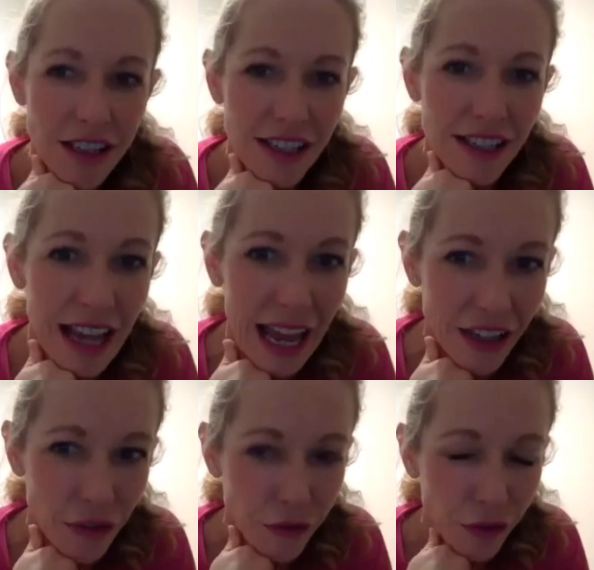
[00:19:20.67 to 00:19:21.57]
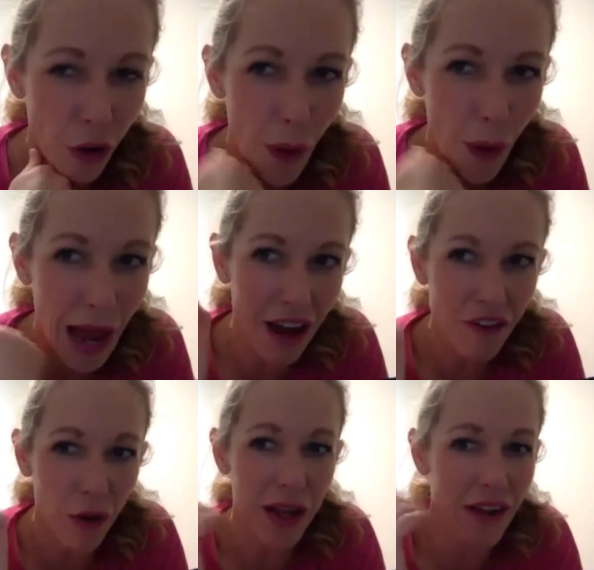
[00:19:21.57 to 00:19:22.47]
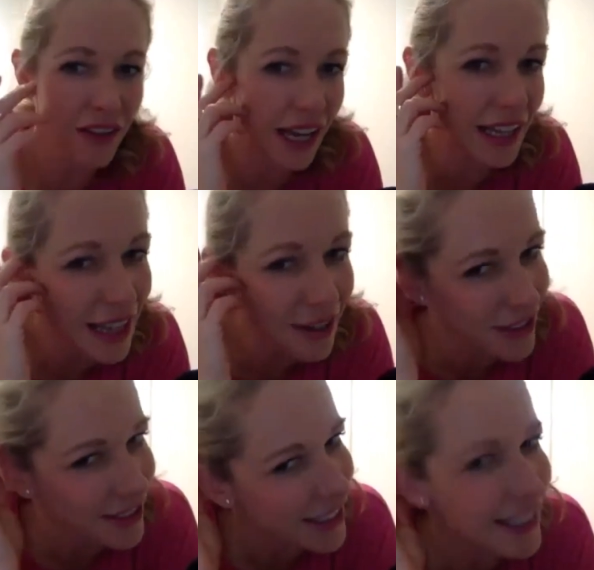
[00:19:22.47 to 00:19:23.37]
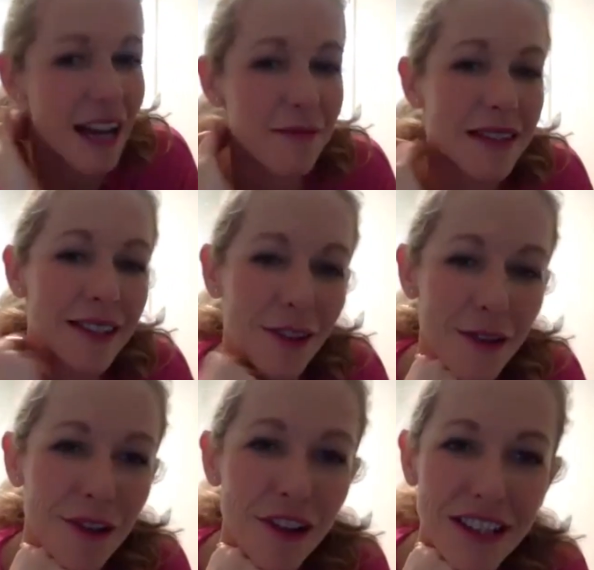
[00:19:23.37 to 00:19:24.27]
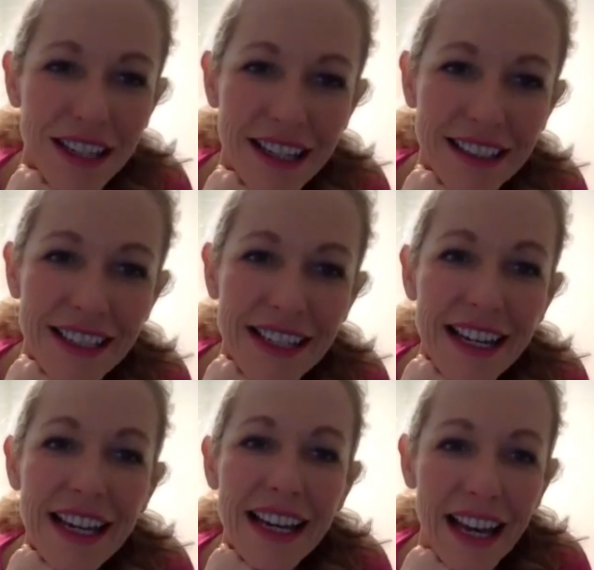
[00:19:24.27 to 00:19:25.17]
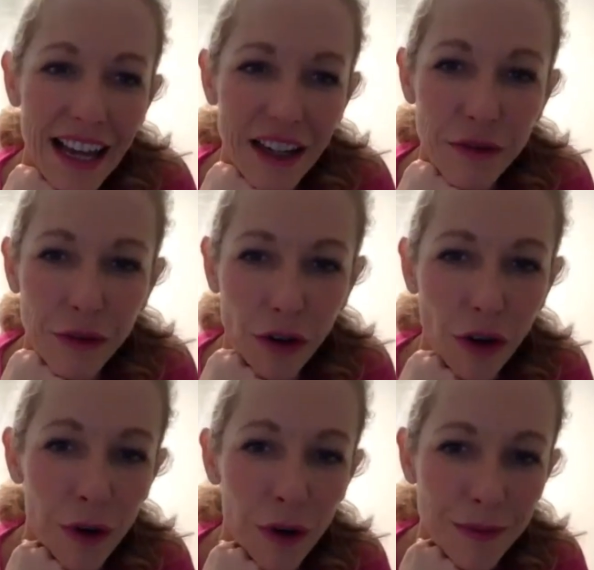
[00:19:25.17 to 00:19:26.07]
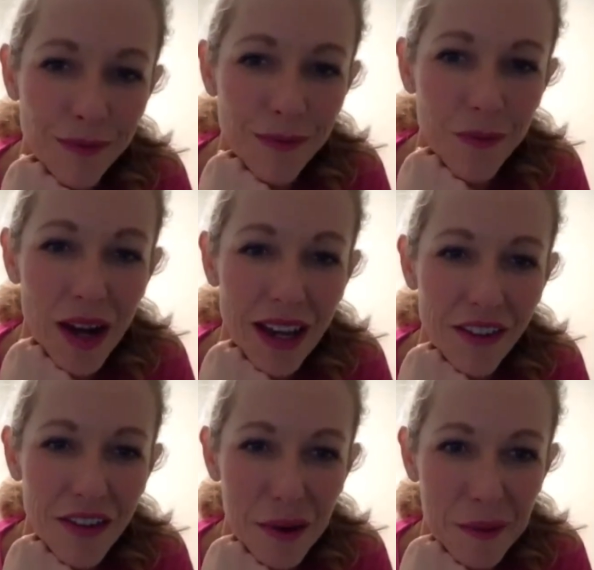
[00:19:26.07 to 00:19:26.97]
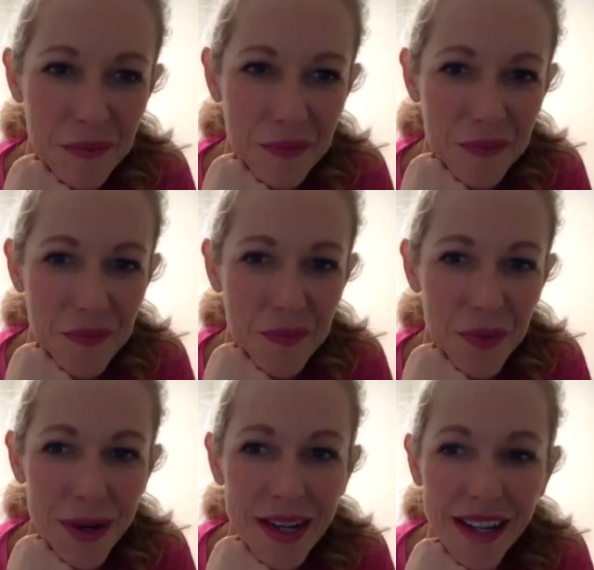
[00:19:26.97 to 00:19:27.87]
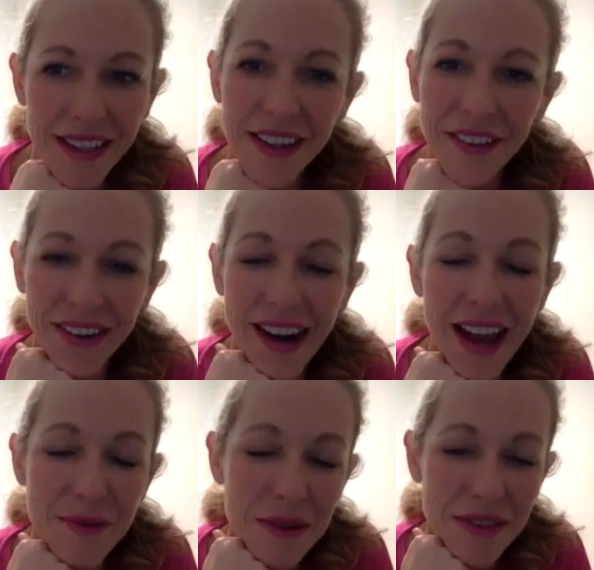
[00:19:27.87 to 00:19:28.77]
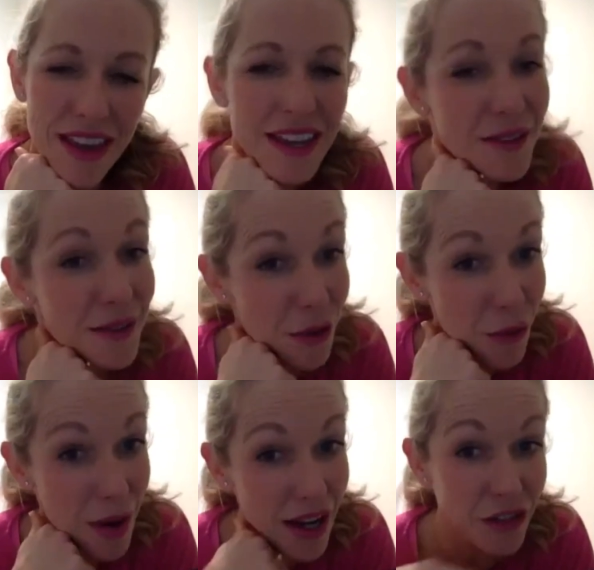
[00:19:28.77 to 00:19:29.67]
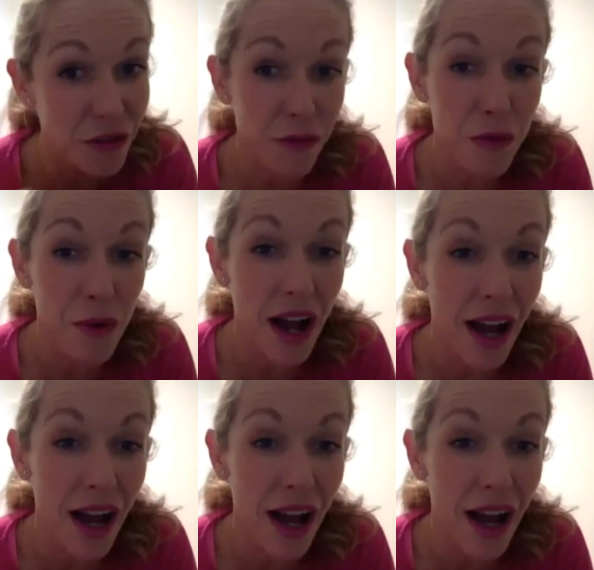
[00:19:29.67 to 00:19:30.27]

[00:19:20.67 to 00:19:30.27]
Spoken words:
in and in flow. I love it. We haven't had that one yet. I'm so locked in and in flow. I love it. Brilliant. All right. Well, thank you so much for